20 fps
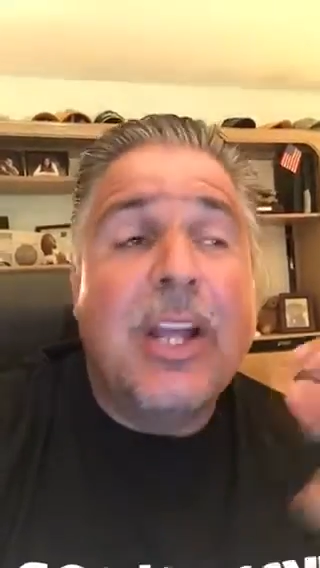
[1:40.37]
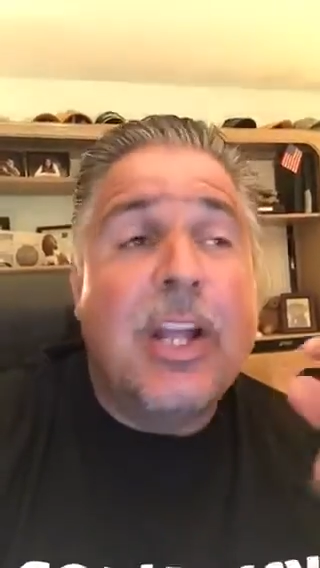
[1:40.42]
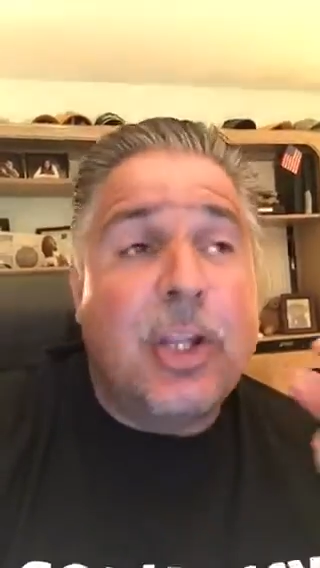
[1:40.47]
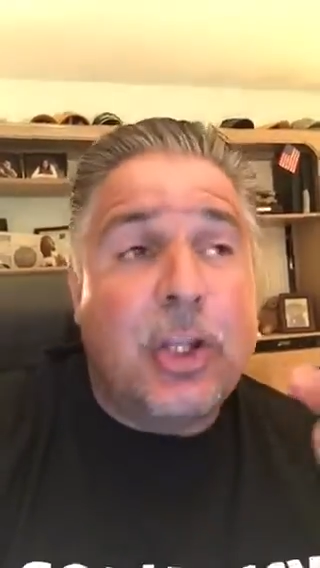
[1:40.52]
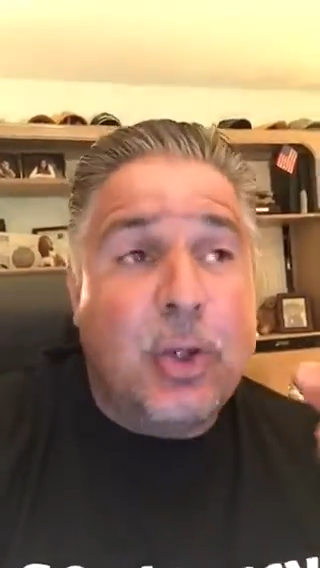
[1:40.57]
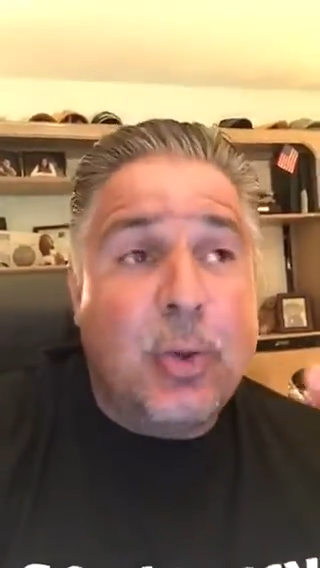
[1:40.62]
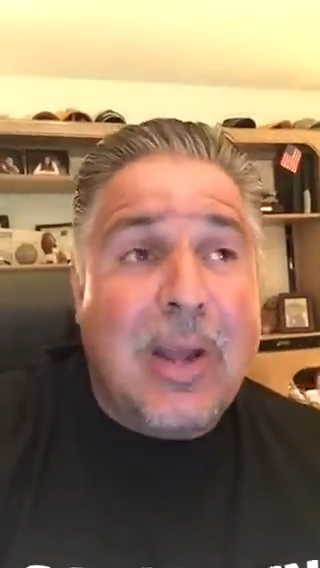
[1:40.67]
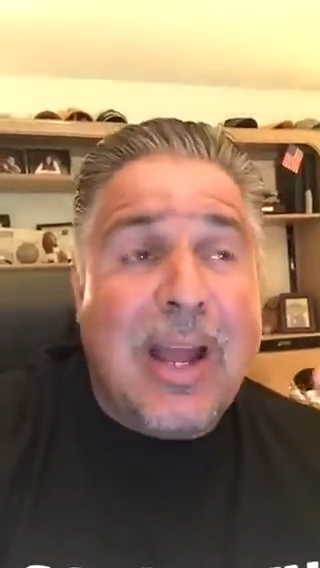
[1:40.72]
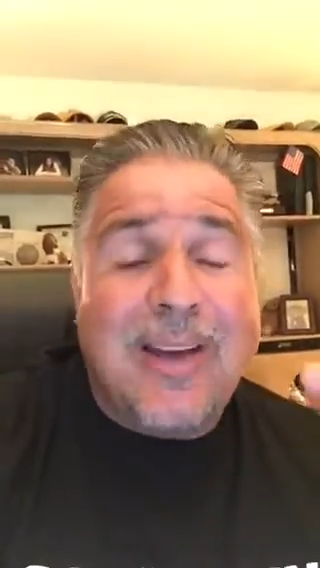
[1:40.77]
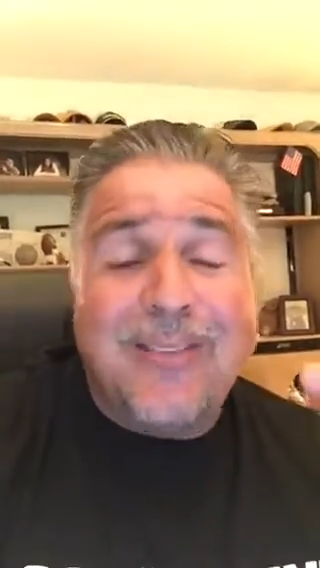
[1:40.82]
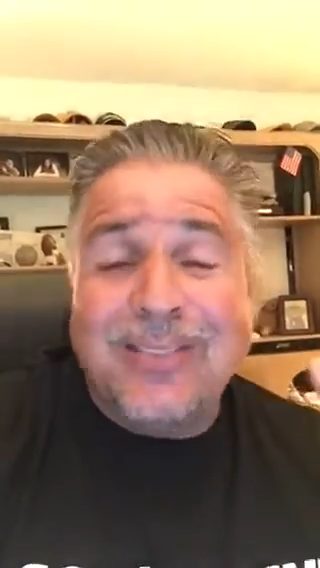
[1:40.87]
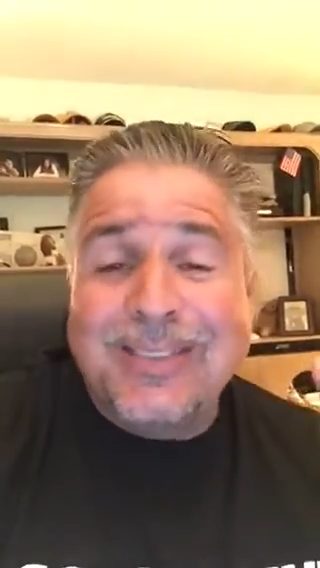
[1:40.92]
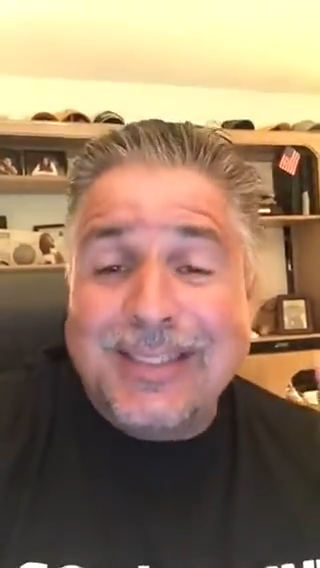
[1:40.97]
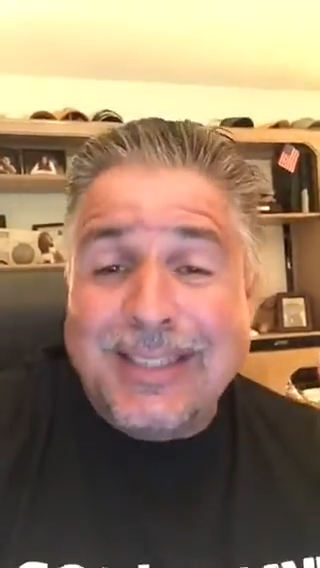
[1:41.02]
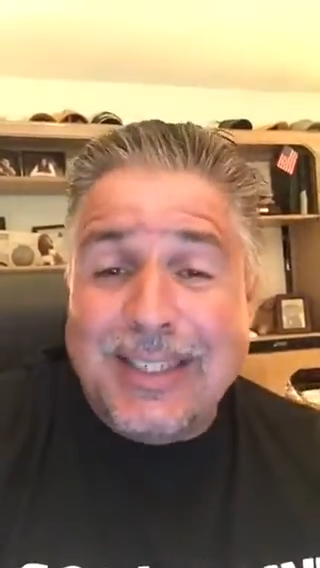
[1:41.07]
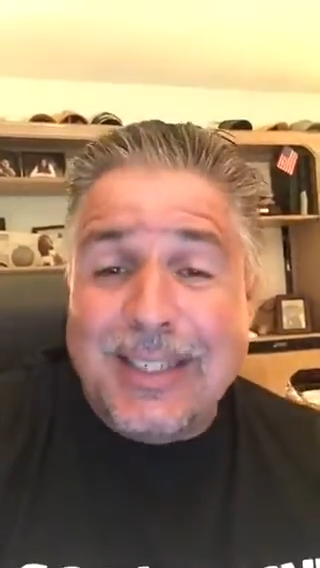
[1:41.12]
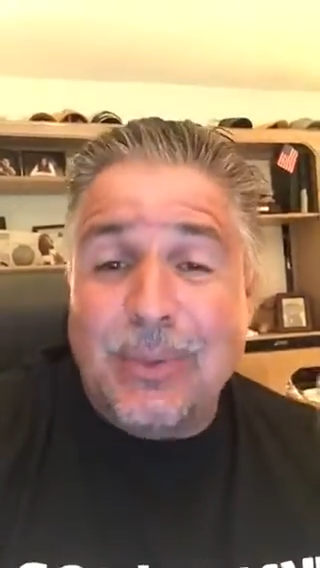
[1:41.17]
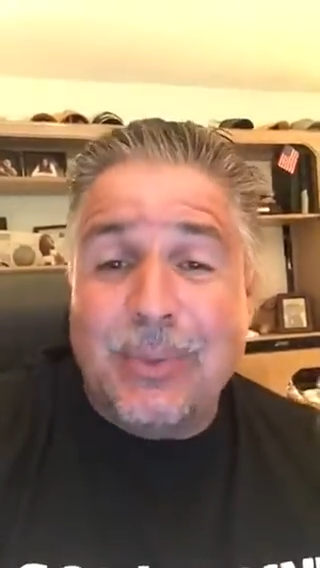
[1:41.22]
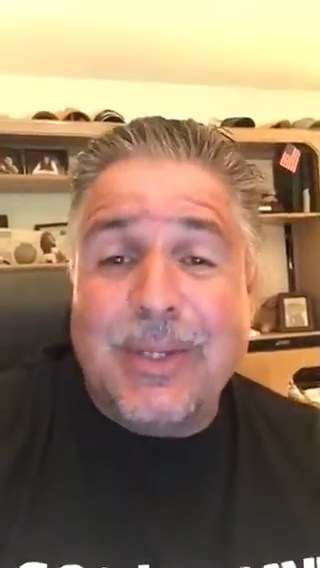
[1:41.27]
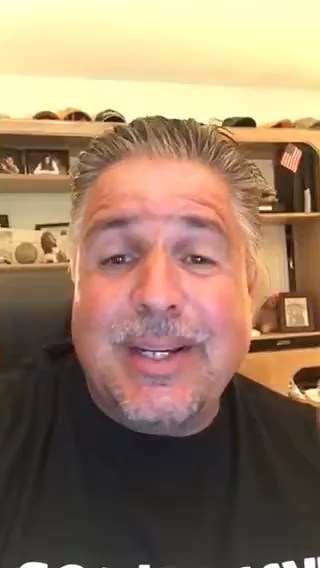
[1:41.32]
You have
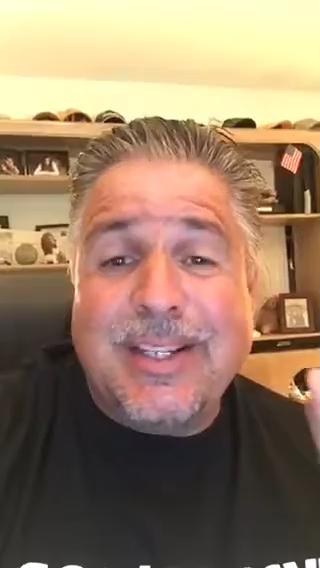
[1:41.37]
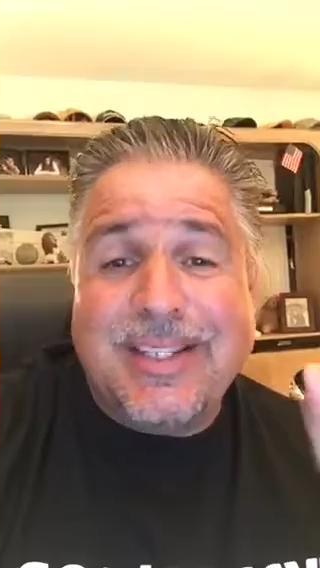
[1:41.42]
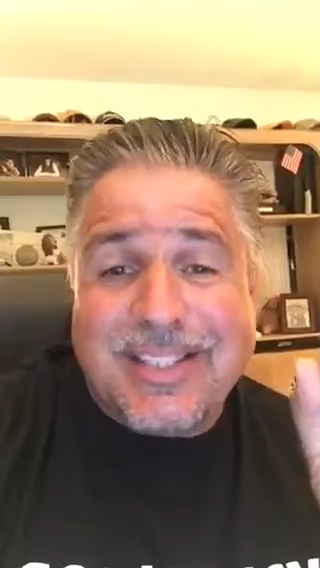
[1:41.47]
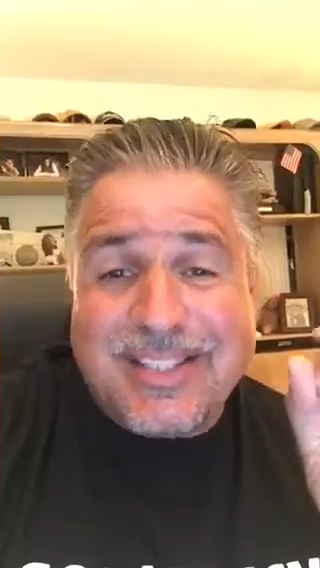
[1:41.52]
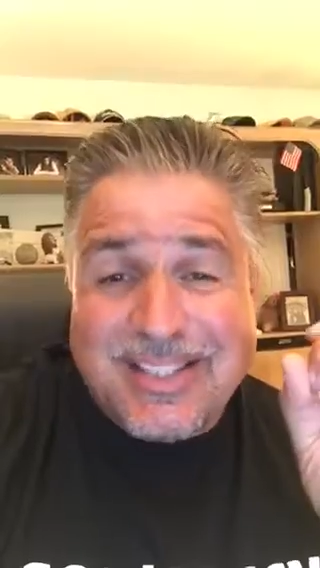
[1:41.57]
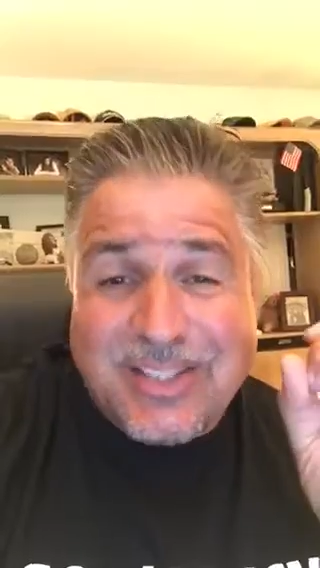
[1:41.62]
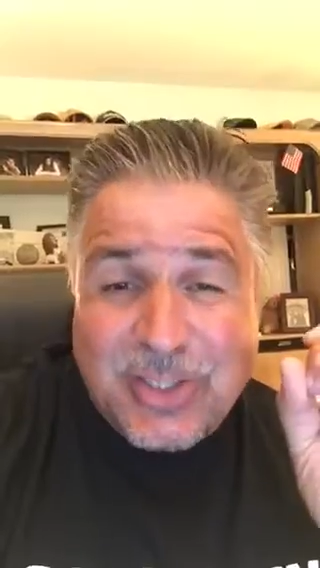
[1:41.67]
literally